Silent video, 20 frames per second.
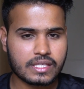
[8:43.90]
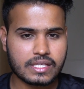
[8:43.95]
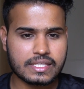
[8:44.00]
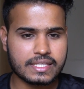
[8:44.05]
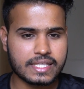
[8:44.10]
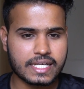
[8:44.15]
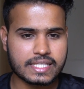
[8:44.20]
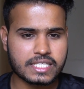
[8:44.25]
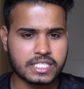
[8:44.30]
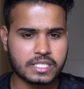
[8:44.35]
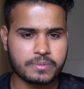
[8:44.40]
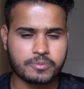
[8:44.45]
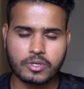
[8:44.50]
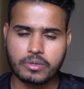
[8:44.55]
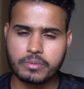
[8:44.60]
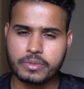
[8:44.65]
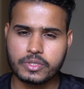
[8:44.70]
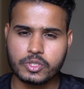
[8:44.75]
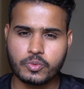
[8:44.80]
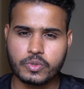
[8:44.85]
that's it.
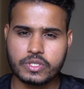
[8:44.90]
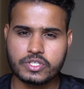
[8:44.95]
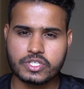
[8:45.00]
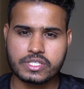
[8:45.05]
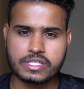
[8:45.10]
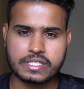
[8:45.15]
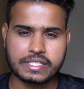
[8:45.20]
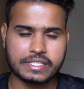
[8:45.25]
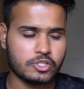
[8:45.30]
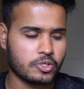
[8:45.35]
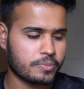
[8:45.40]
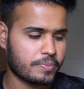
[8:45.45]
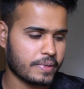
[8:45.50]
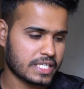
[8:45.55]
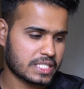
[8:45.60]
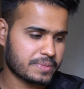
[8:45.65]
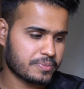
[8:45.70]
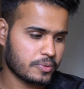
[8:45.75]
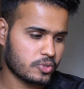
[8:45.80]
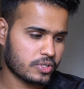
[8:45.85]
Probably you will just need your
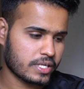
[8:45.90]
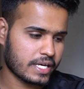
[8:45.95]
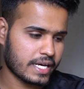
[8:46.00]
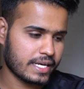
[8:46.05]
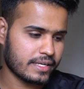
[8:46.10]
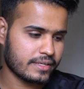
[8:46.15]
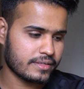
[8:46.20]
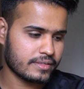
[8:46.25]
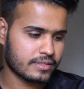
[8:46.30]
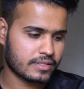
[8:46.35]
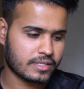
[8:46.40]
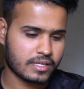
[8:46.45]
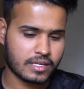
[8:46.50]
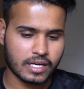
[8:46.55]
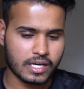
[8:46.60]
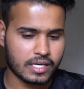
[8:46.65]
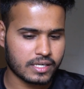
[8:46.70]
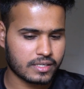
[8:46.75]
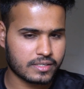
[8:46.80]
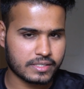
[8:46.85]
passport and
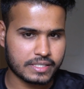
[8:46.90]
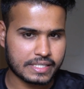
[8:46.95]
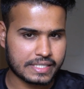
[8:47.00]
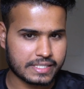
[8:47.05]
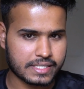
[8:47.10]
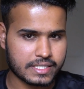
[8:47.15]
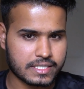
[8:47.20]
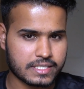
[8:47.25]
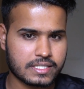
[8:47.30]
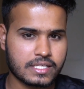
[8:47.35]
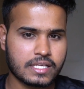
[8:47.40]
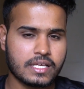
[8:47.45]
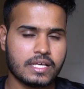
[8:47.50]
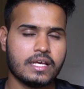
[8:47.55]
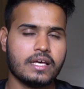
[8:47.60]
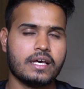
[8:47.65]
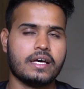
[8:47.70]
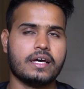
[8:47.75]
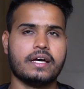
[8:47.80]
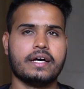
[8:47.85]
clerk details,
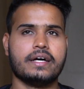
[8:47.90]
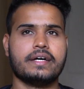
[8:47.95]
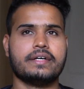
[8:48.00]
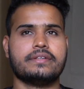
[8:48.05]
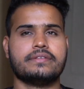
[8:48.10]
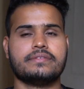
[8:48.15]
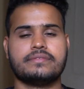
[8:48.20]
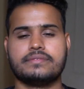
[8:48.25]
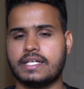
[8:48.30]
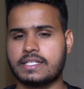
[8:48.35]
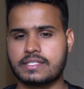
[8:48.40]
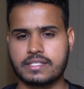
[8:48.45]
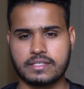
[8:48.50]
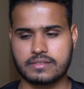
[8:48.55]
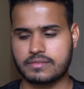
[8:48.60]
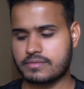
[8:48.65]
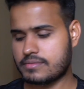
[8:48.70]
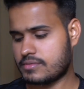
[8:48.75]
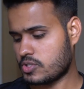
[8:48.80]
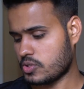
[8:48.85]
and that's
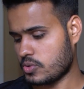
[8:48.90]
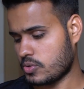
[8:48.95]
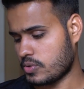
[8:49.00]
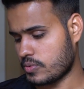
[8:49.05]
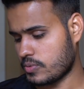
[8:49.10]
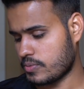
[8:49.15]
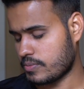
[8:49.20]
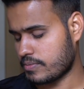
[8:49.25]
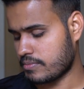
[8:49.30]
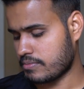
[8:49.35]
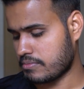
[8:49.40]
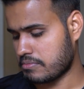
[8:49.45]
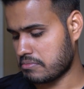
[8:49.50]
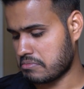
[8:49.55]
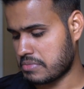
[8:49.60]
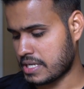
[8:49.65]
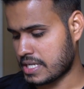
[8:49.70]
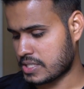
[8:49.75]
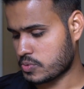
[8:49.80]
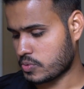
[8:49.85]
it. So
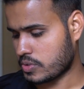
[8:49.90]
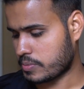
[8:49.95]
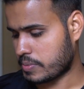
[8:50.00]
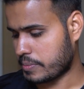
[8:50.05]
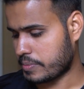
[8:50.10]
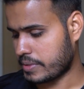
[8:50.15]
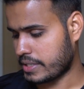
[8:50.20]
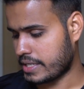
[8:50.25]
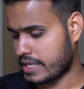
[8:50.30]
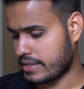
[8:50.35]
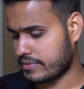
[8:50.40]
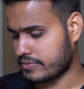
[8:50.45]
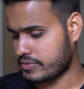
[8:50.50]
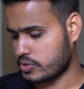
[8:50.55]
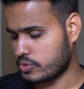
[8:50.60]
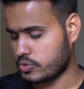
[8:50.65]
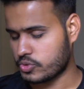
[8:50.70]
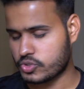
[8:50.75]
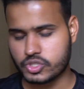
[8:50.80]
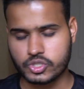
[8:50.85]
that's what people have
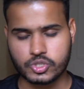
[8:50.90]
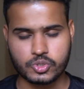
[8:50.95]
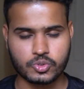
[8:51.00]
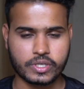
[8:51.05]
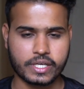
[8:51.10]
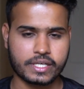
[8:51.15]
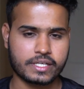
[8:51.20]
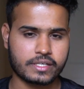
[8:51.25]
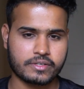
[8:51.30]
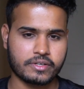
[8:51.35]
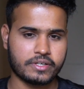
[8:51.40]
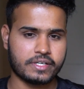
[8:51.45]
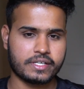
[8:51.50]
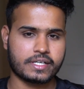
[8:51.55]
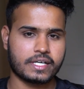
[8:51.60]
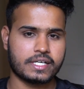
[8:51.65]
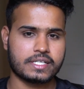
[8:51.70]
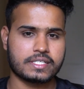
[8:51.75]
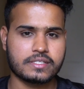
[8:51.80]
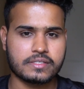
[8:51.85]
used to get credit
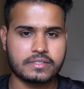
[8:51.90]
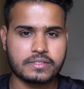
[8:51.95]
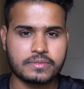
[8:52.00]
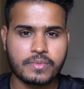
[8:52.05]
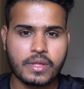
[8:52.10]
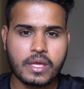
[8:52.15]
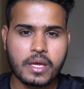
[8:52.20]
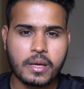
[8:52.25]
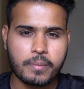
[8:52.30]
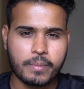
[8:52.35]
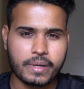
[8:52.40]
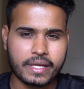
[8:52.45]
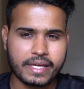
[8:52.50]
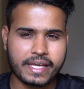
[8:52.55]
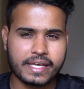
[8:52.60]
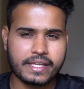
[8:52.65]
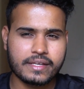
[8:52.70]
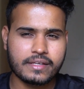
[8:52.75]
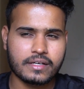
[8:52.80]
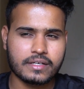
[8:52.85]
cards here. But
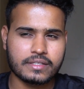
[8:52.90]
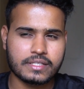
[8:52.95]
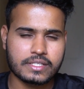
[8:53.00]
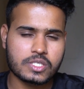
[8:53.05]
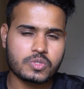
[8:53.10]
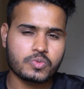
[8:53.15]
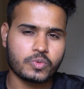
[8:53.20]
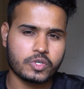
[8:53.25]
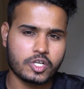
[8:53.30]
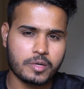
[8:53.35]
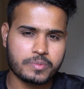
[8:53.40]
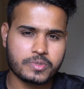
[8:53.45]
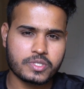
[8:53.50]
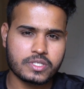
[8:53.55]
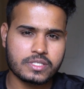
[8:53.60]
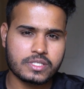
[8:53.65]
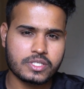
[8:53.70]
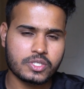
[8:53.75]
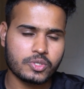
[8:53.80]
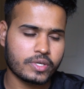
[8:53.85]
again, this is one
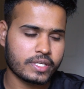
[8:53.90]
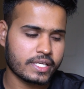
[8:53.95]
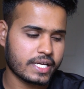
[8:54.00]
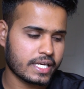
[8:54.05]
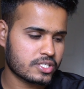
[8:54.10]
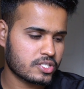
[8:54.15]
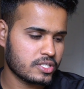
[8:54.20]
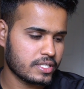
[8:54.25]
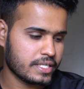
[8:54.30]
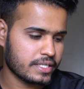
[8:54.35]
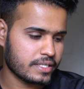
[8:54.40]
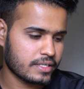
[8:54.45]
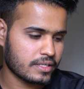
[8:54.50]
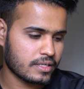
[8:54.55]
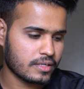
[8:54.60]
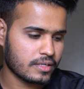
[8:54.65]
options. You can actually